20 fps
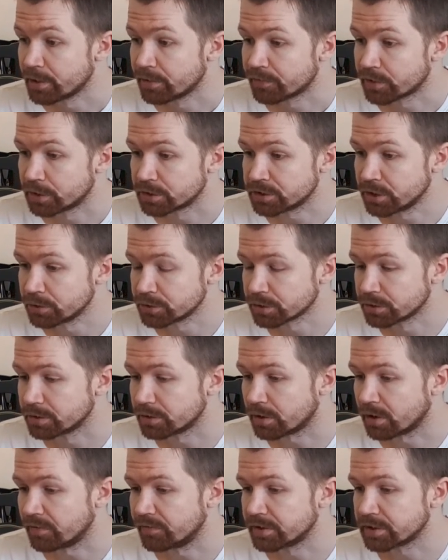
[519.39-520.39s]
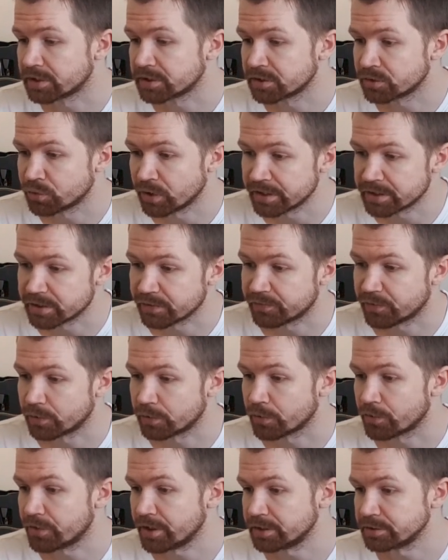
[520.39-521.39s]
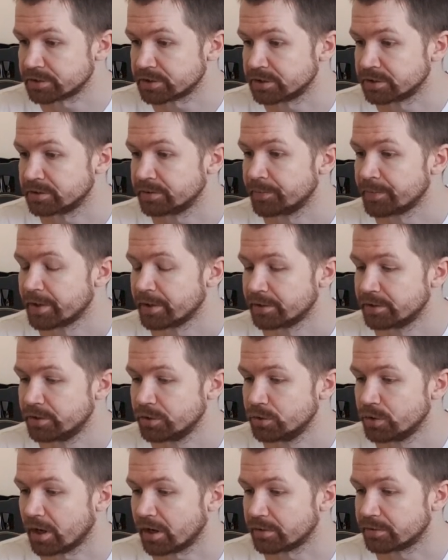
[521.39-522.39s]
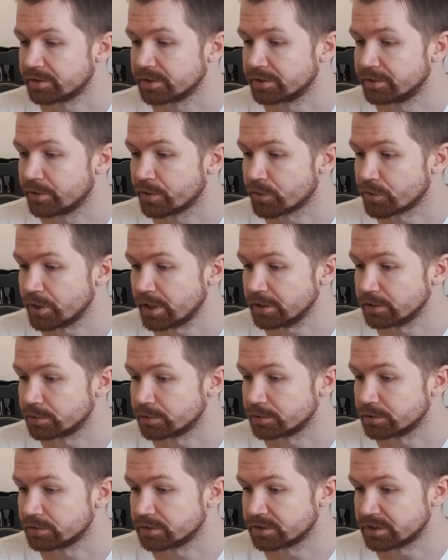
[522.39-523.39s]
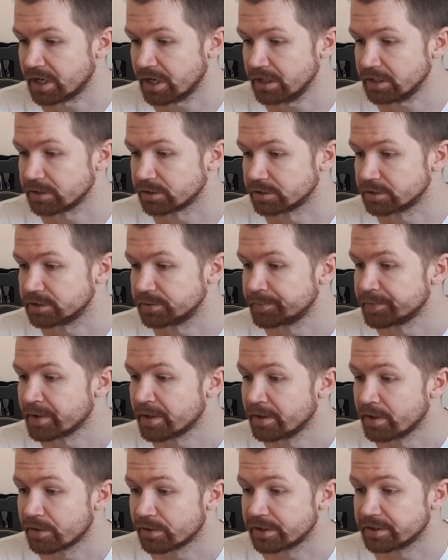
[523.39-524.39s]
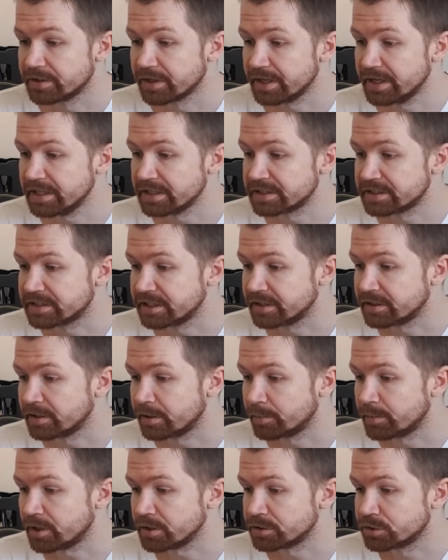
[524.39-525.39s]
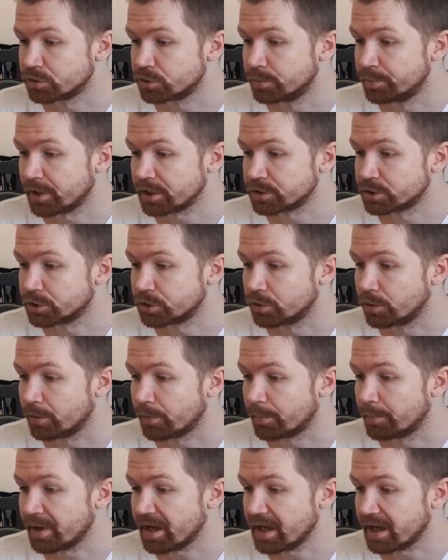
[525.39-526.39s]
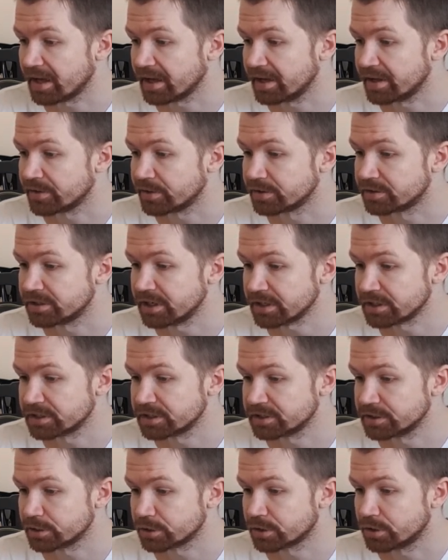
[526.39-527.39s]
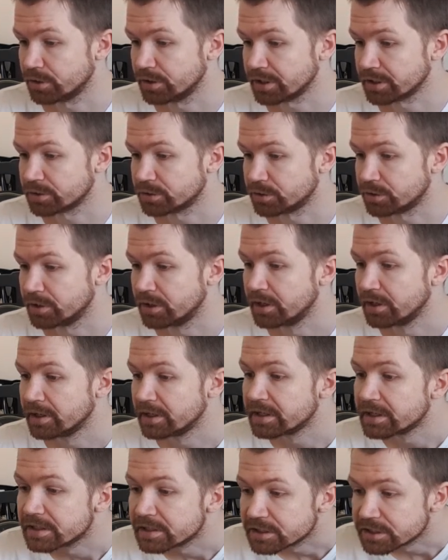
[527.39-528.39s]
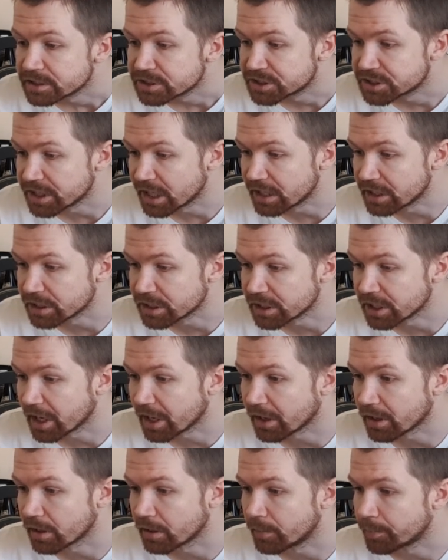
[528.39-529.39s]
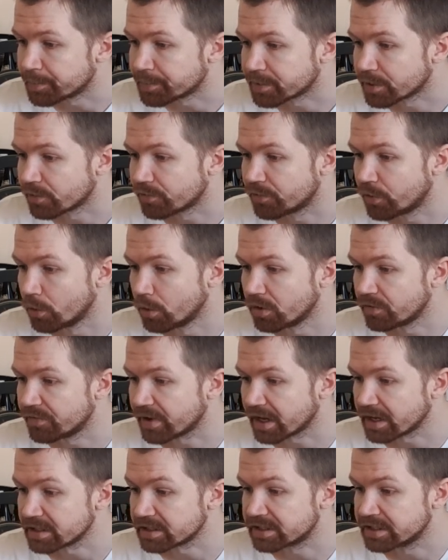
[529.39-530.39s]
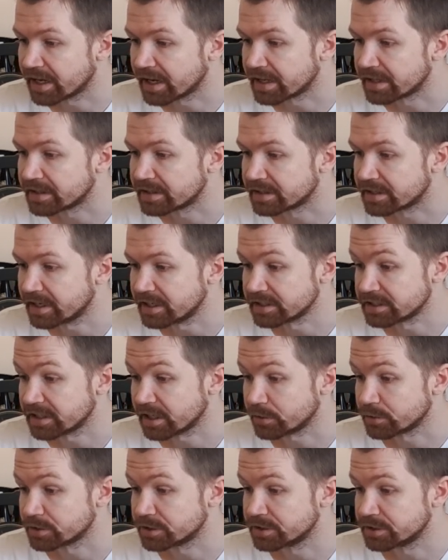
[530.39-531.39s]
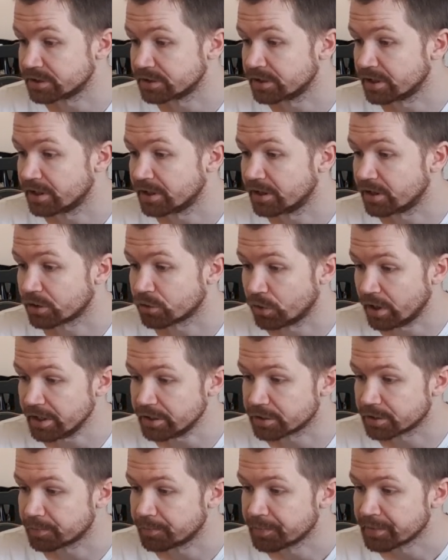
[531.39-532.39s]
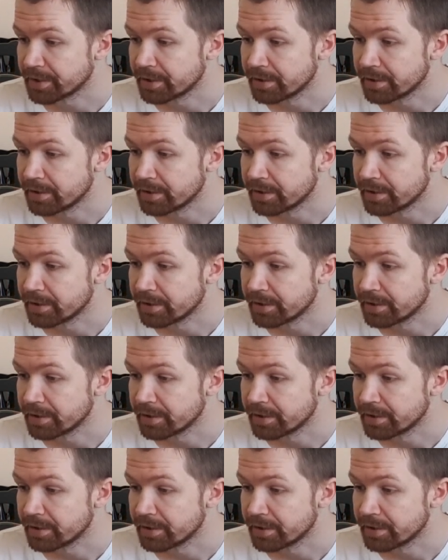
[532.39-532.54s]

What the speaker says: For a total of 24,200 thalers, the Dresden master butcher Bär and the tax collector Schellcher Vorwerk and Gasthaus acquired.